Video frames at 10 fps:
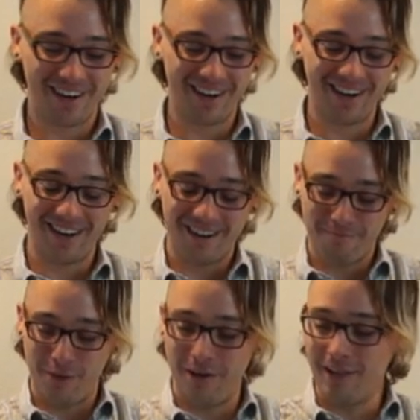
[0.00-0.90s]
we're gonna
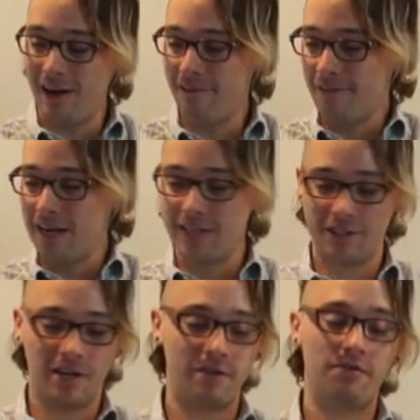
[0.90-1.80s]
pull off a
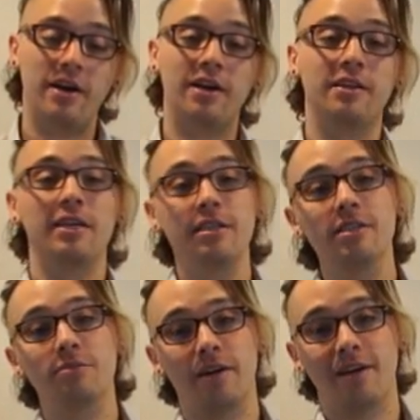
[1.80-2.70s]
nice chunk of wire.
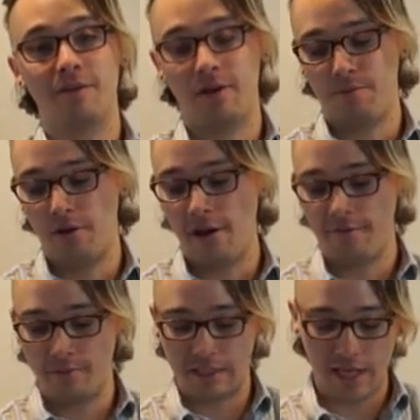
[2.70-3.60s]
This is where you don't wanna pull
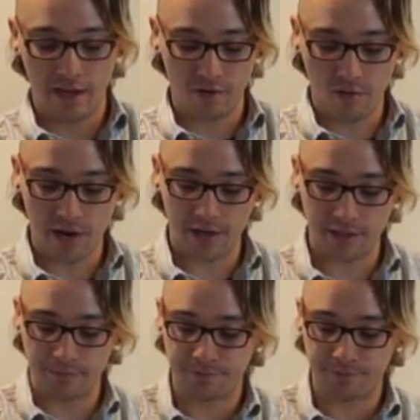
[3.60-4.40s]
off from the tail off wire.